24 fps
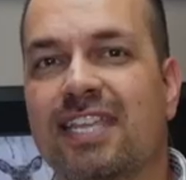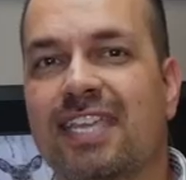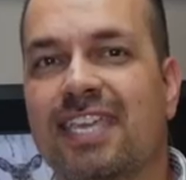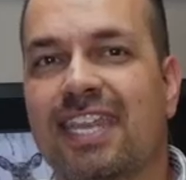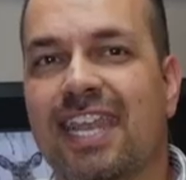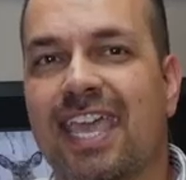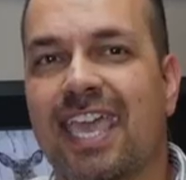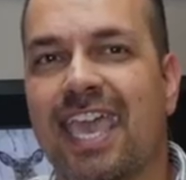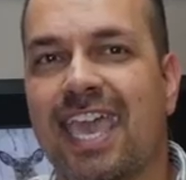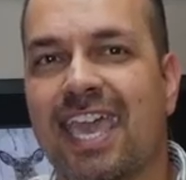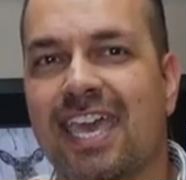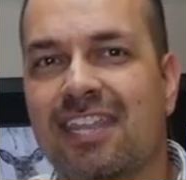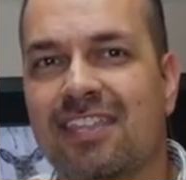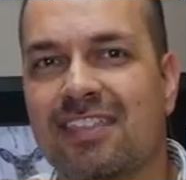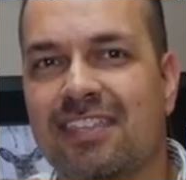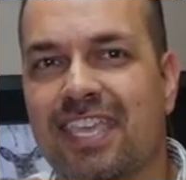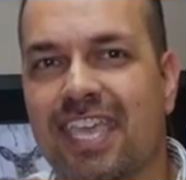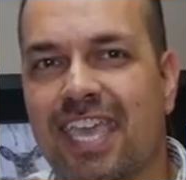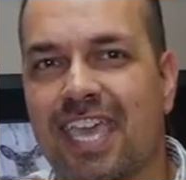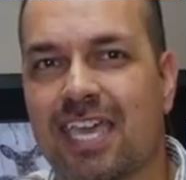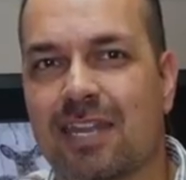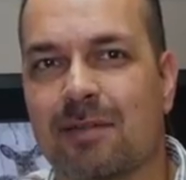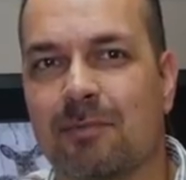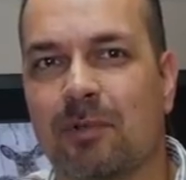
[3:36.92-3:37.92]
to get ahead of
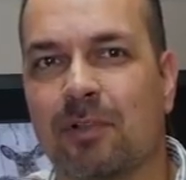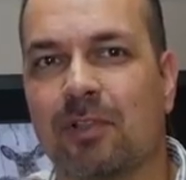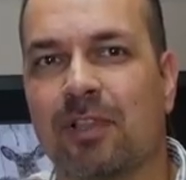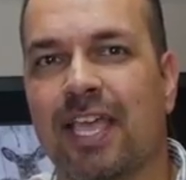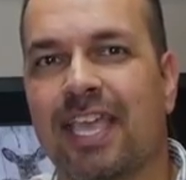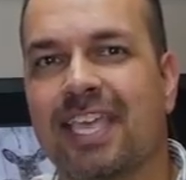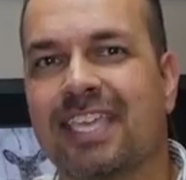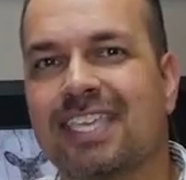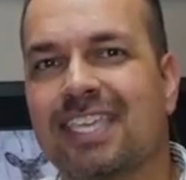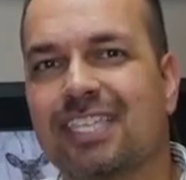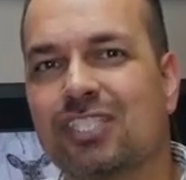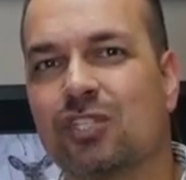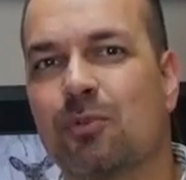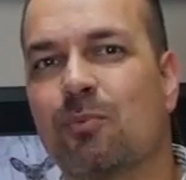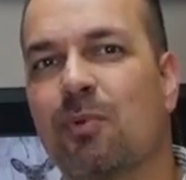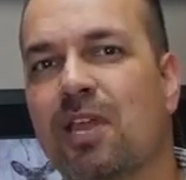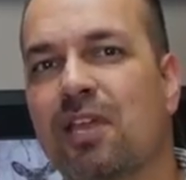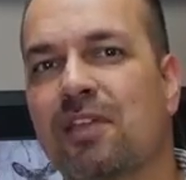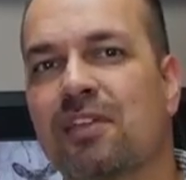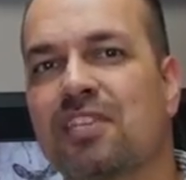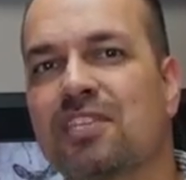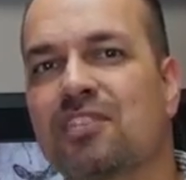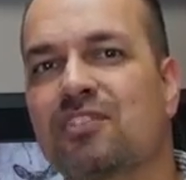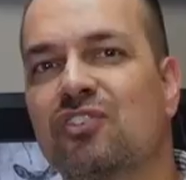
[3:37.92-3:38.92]
the animal and get to
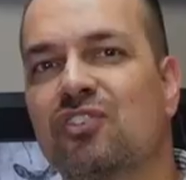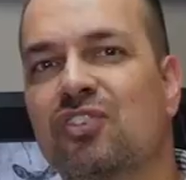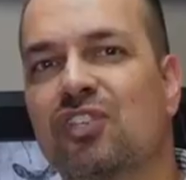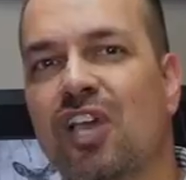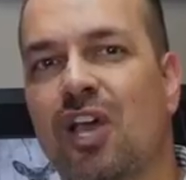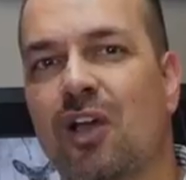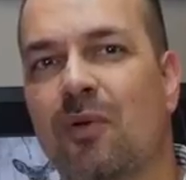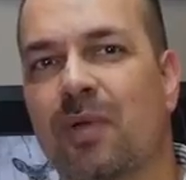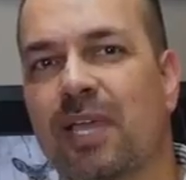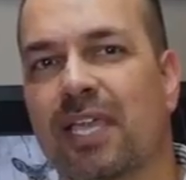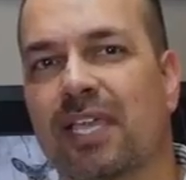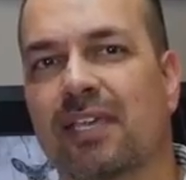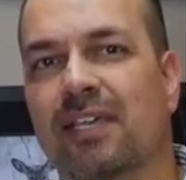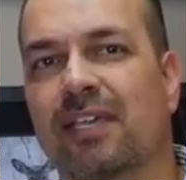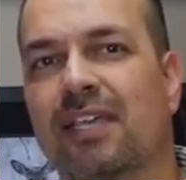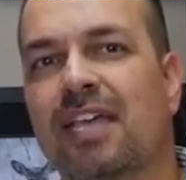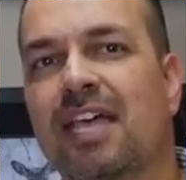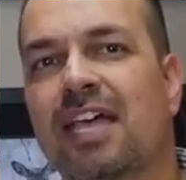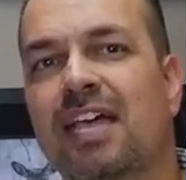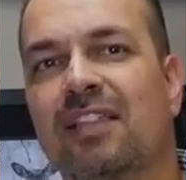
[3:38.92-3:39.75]
where he's going.